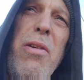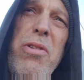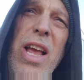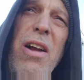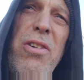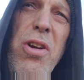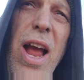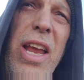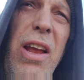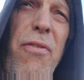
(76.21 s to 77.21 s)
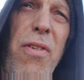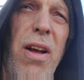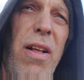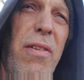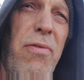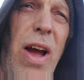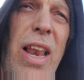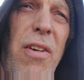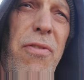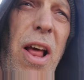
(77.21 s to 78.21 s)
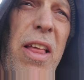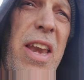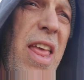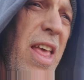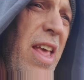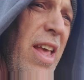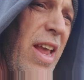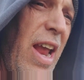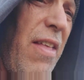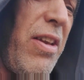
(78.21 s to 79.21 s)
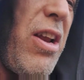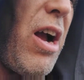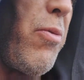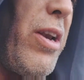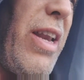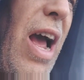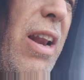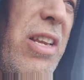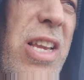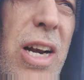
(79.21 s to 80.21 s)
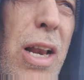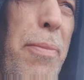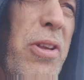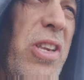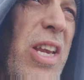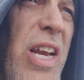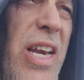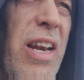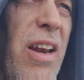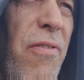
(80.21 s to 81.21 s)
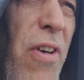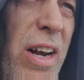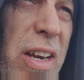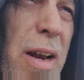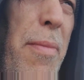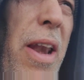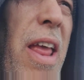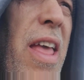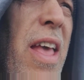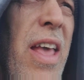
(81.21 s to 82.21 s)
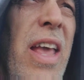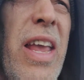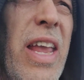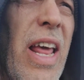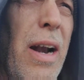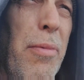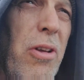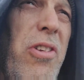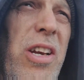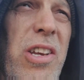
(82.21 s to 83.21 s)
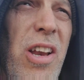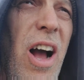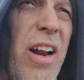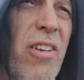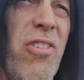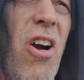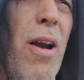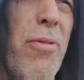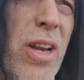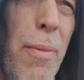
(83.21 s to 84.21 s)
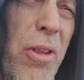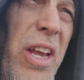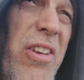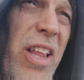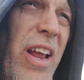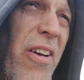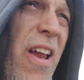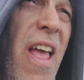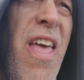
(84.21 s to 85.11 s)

He was out tracking a violent felon, and the dog went down. He sucked up a seed, and it infected him, and he ended up losing his dog in his arms a couple days later.